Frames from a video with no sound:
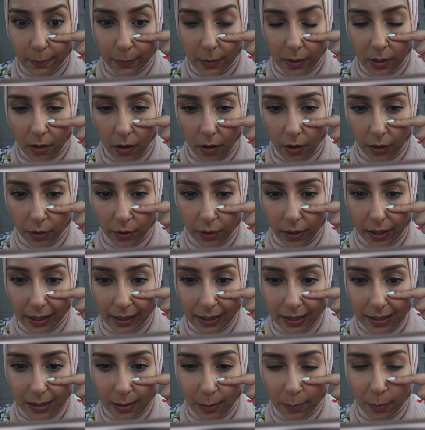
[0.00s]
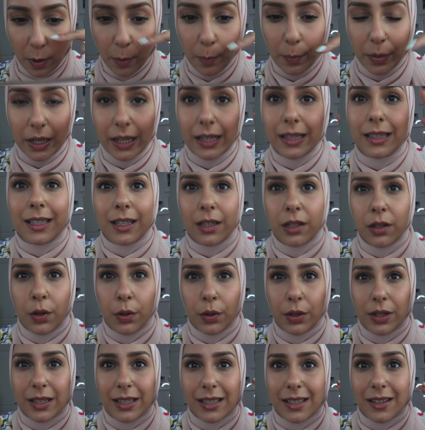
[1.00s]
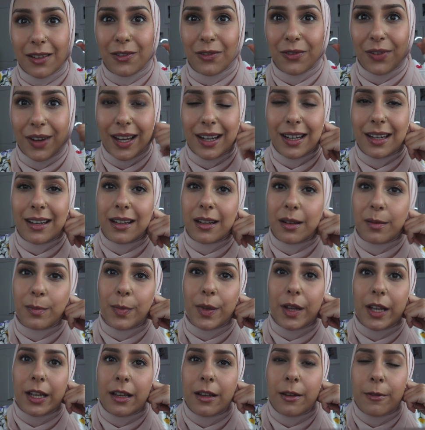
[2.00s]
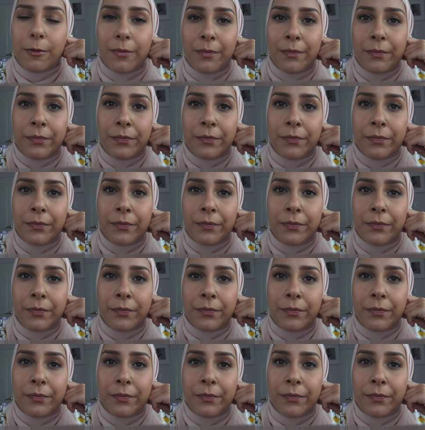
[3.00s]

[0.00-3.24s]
but not crazy amount, but I did notice it faded a bit.